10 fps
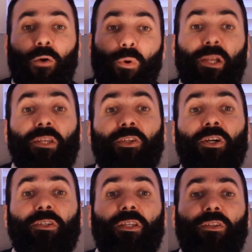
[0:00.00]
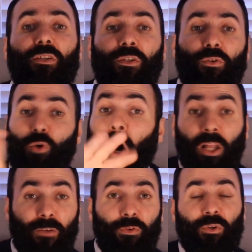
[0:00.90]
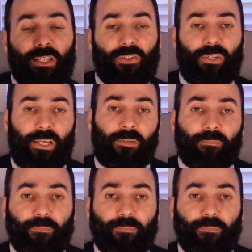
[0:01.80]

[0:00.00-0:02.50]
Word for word: we returned it uh, to all of you yesterday.